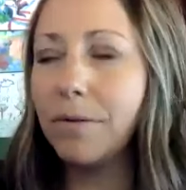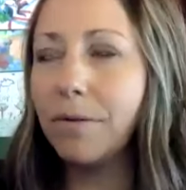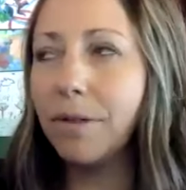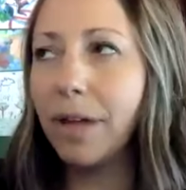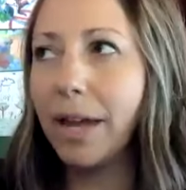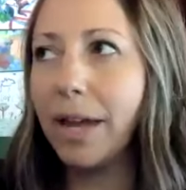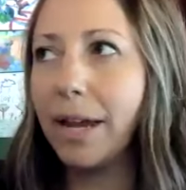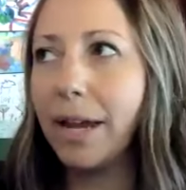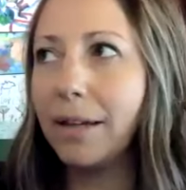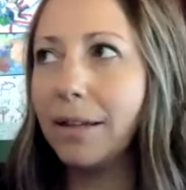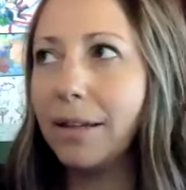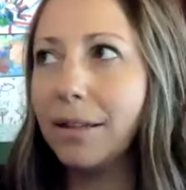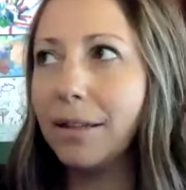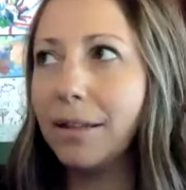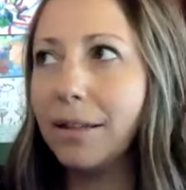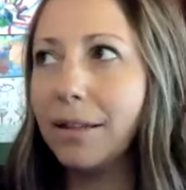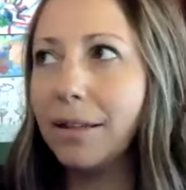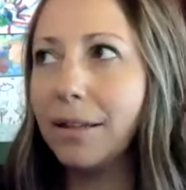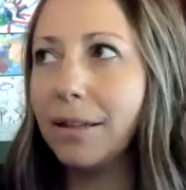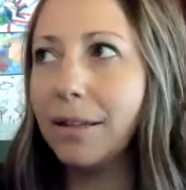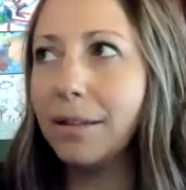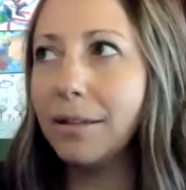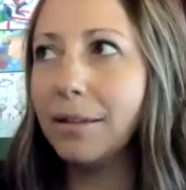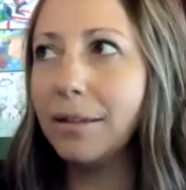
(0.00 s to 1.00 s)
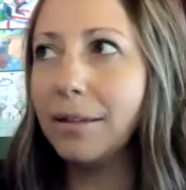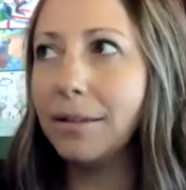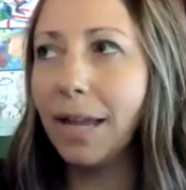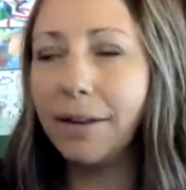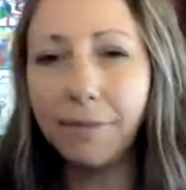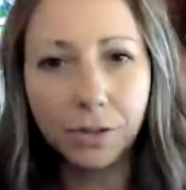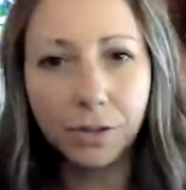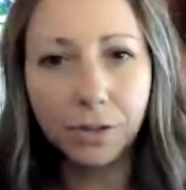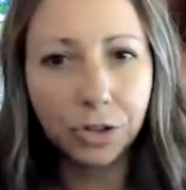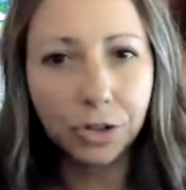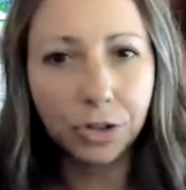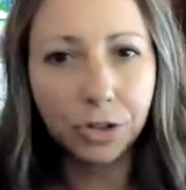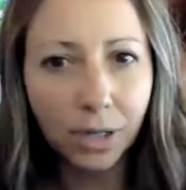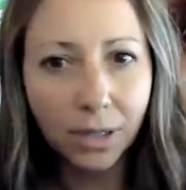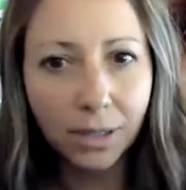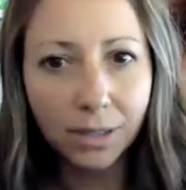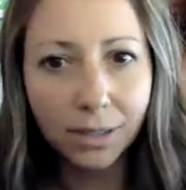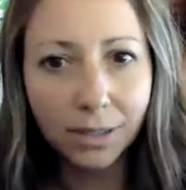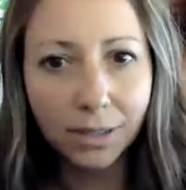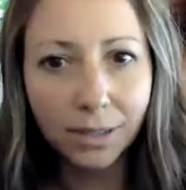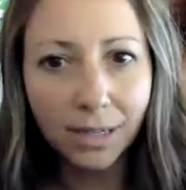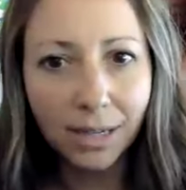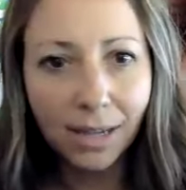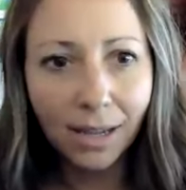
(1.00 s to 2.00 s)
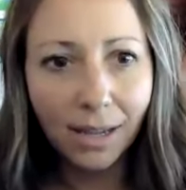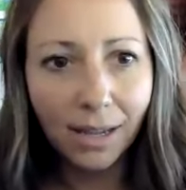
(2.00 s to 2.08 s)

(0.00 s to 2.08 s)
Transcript: of like life is short.